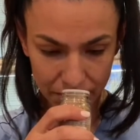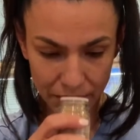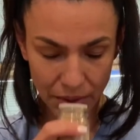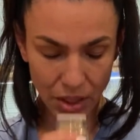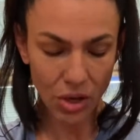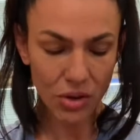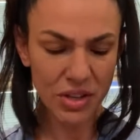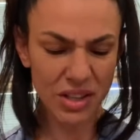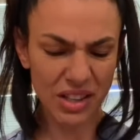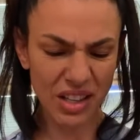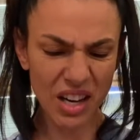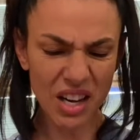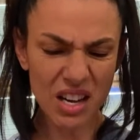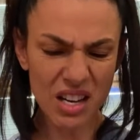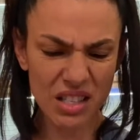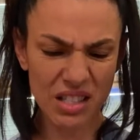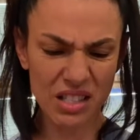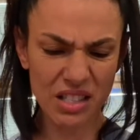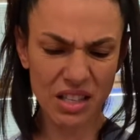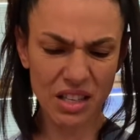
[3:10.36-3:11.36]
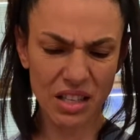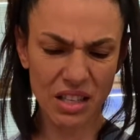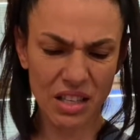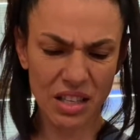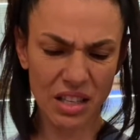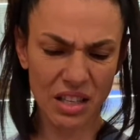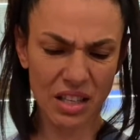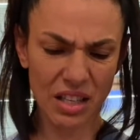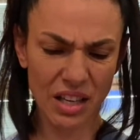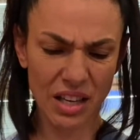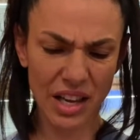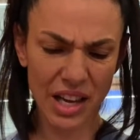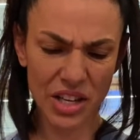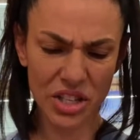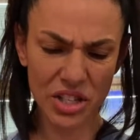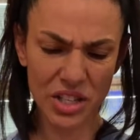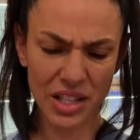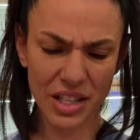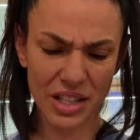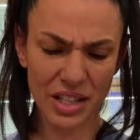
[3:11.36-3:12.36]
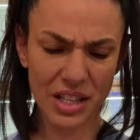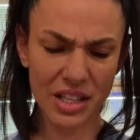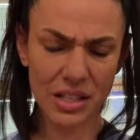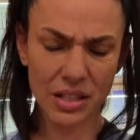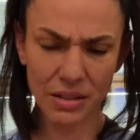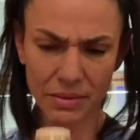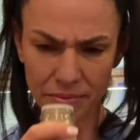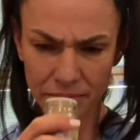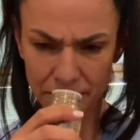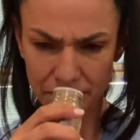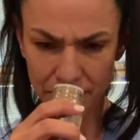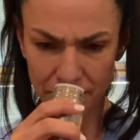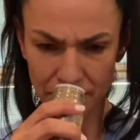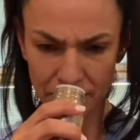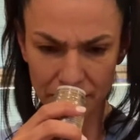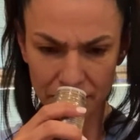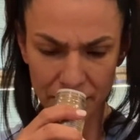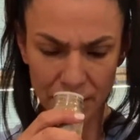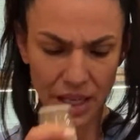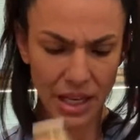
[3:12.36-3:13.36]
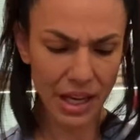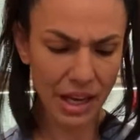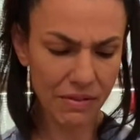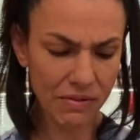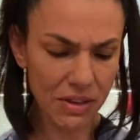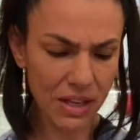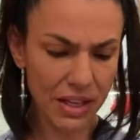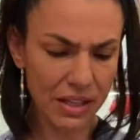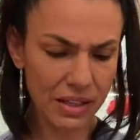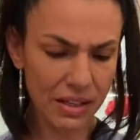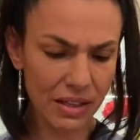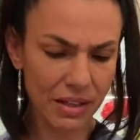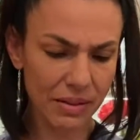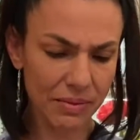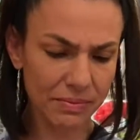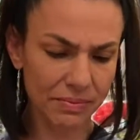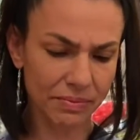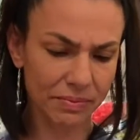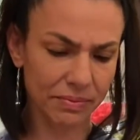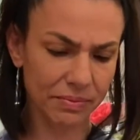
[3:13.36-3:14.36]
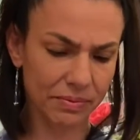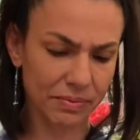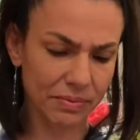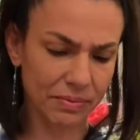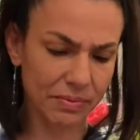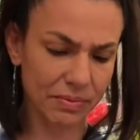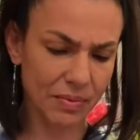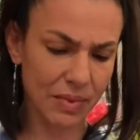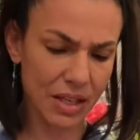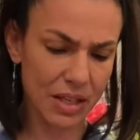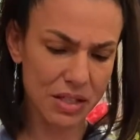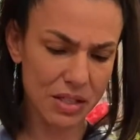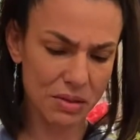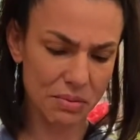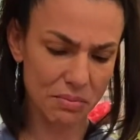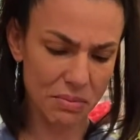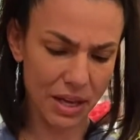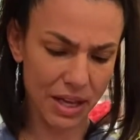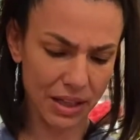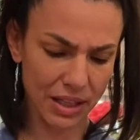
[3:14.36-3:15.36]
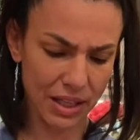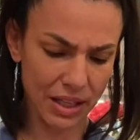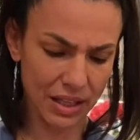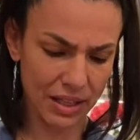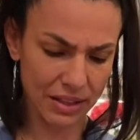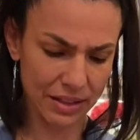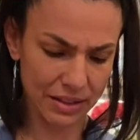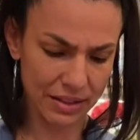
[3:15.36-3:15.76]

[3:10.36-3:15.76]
Oh, it does. Actually, it does have like a smelly